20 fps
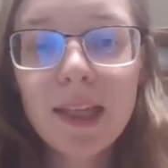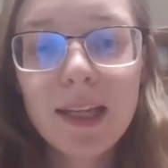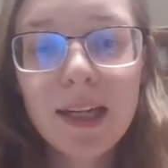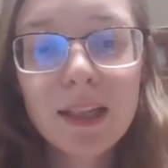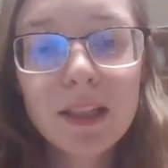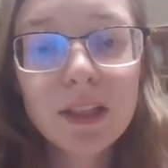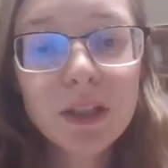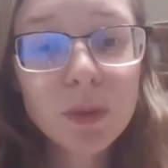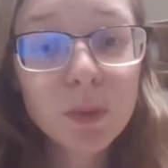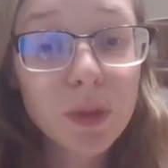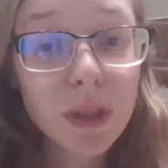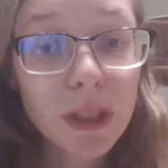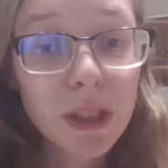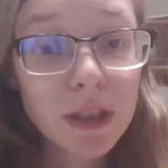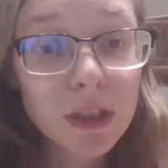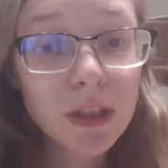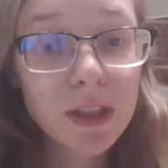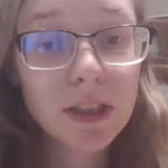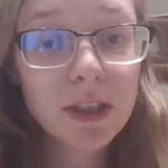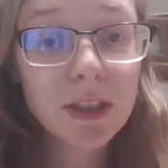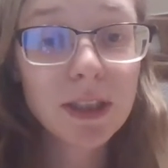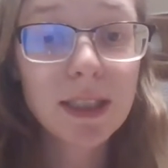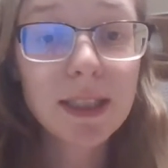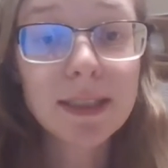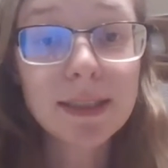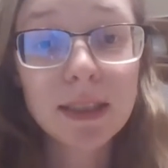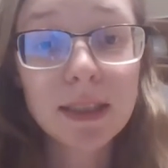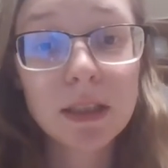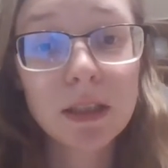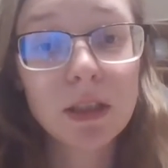Now, this research
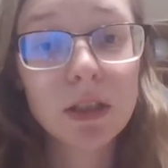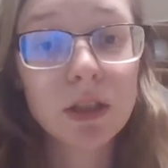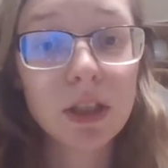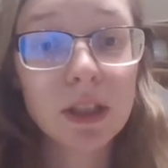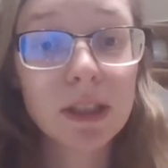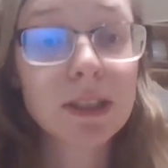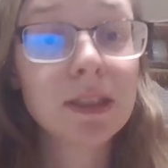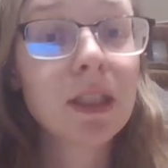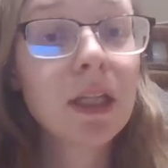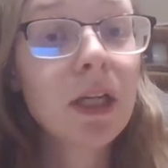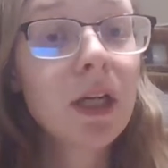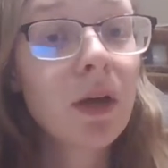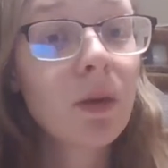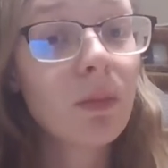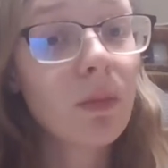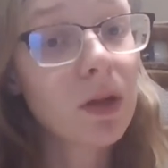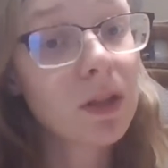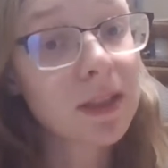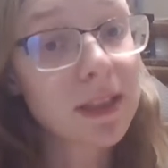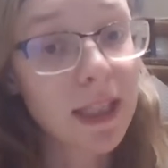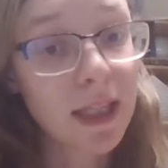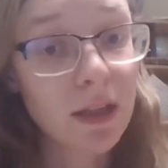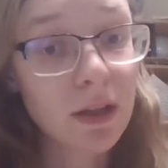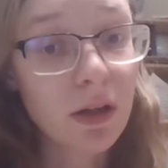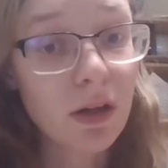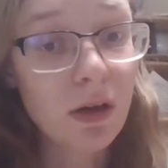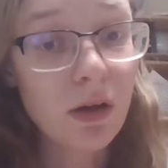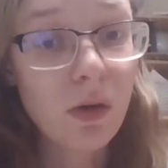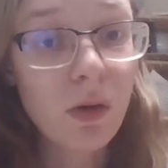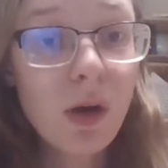isn't just
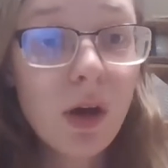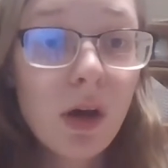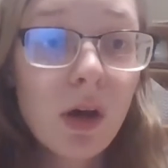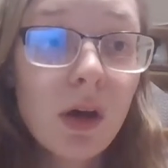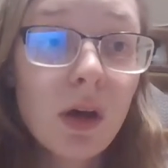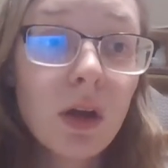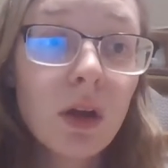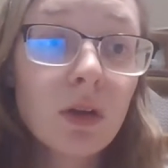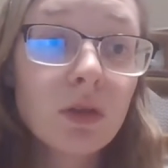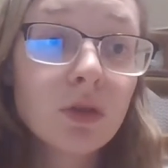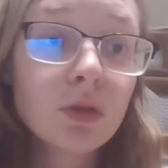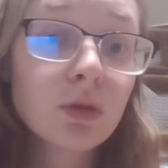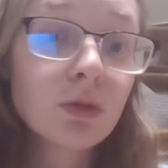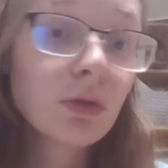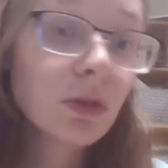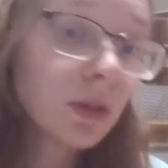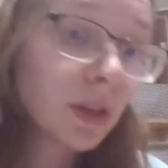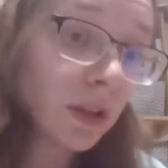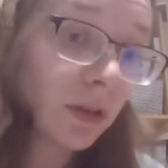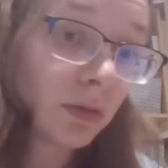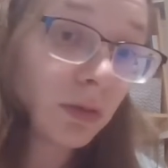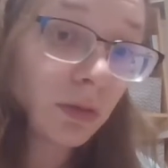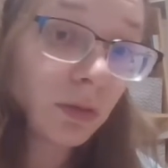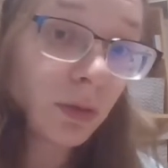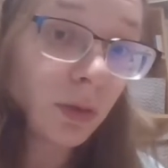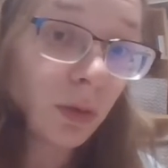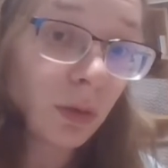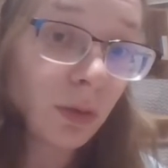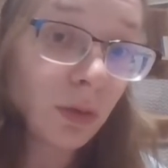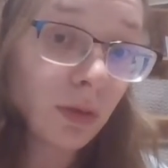Marzano scrolling through
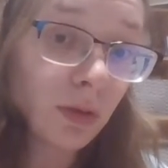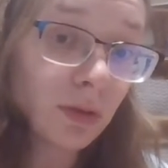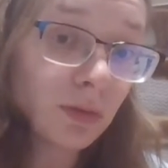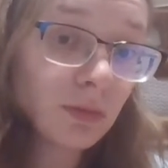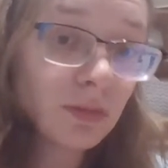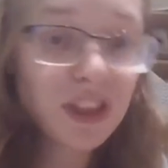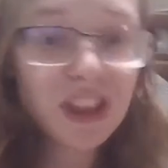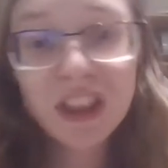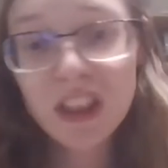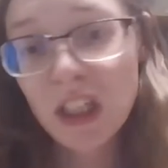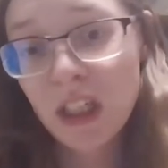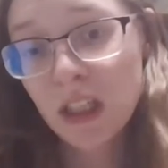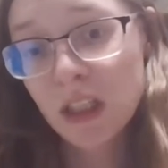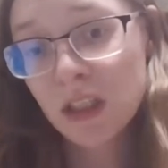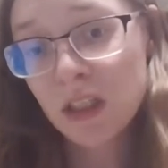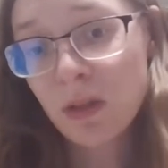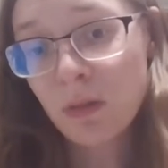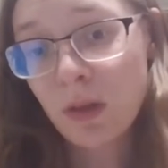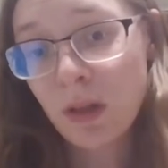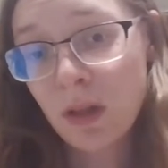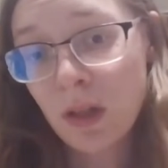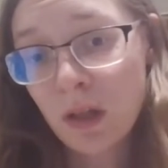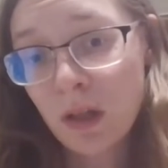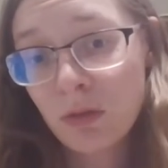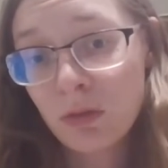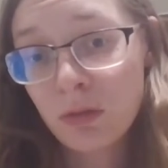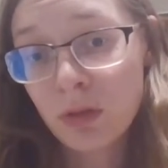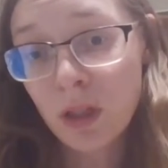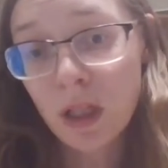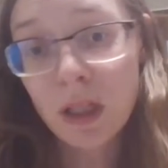Google, seeing something
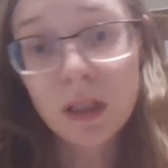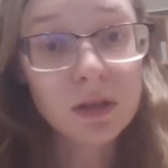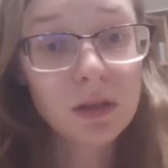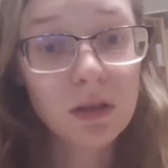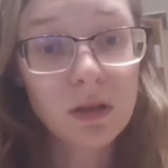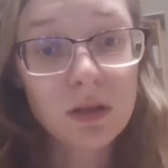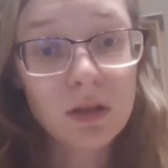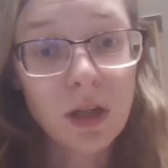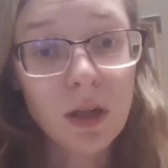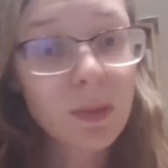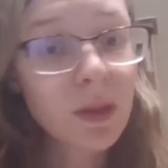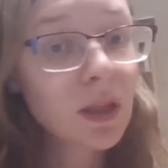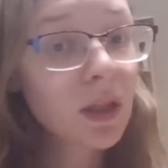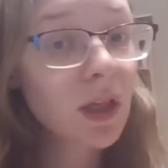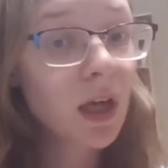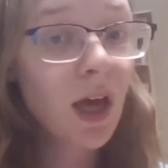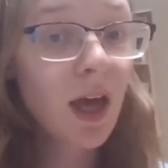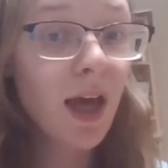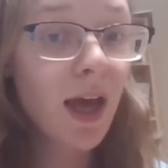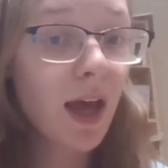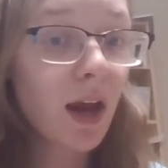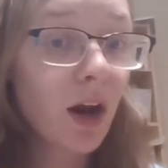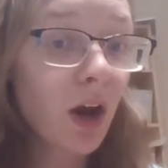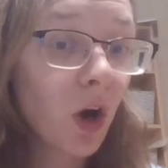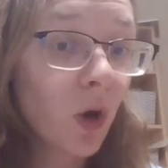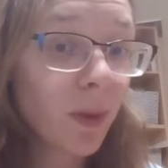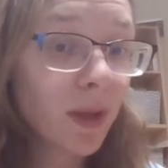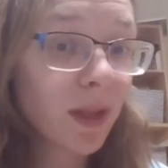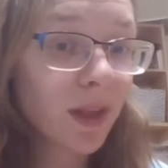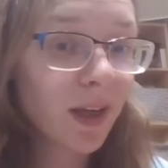that relates to the topic, and
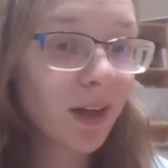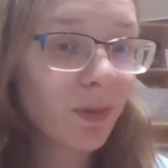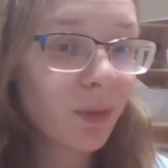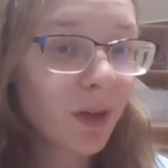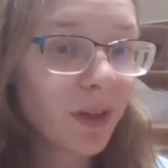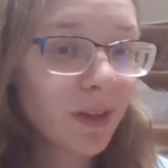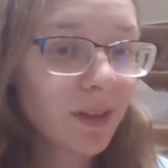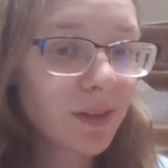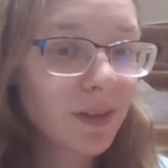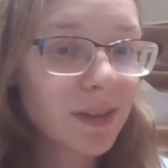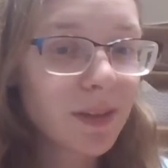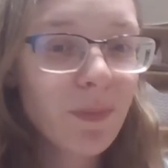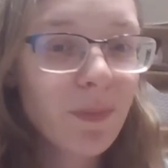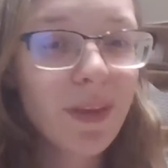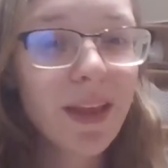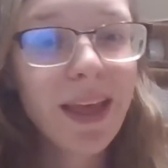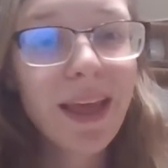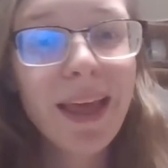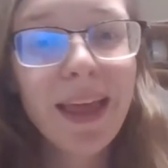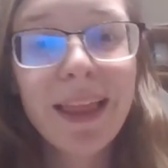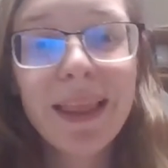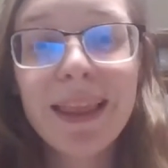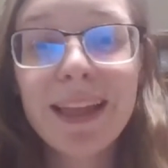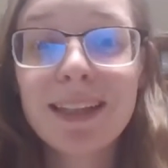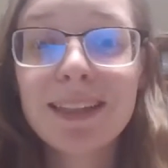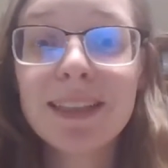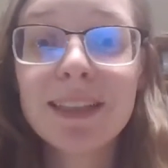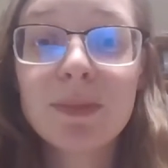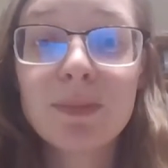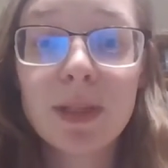hoping that it works.
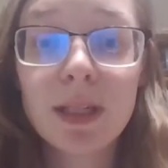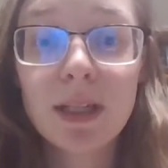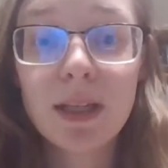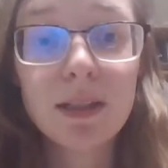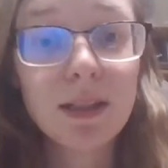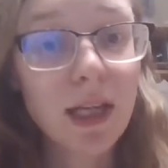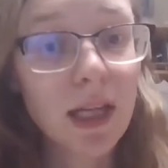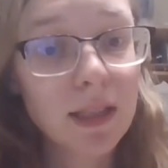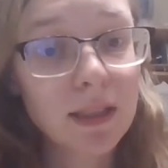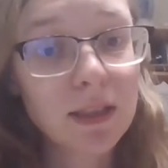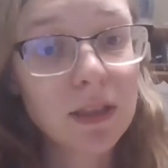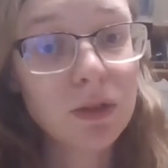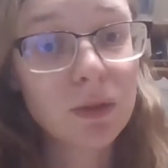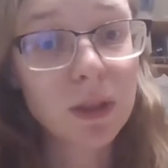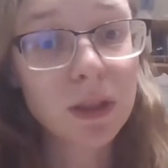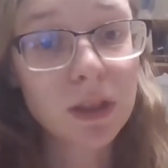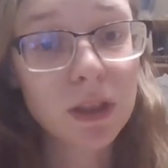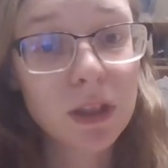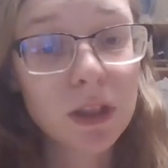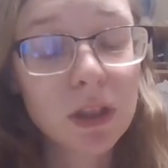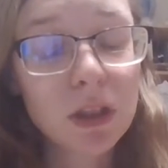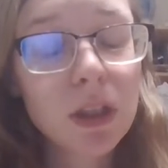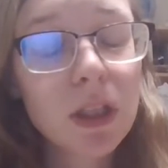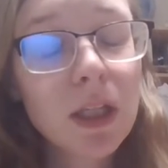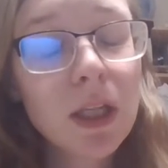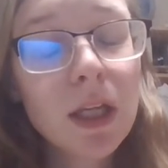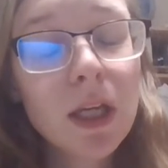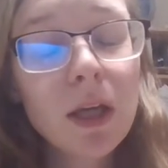This is meta analysis research.